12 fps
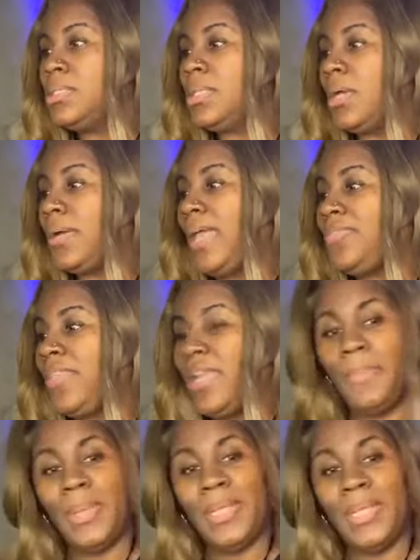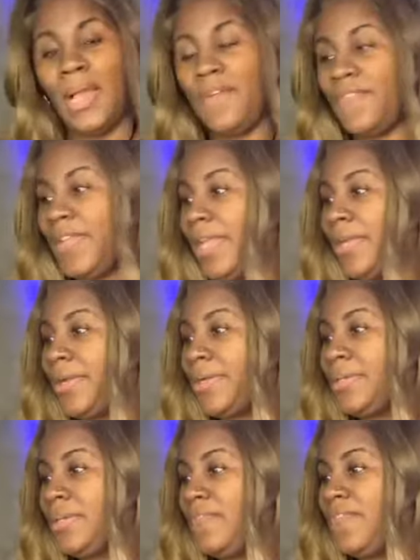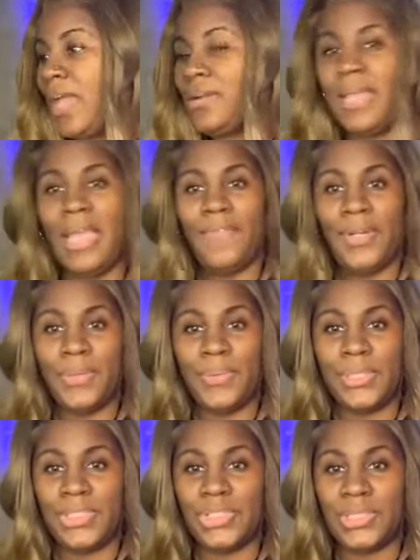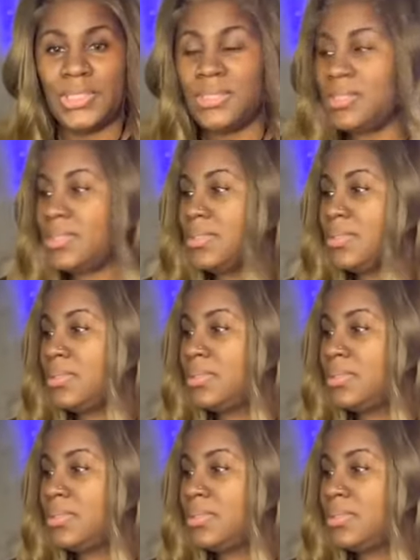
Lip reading: So I think I'm going to get off of here if y'all don't have any questions.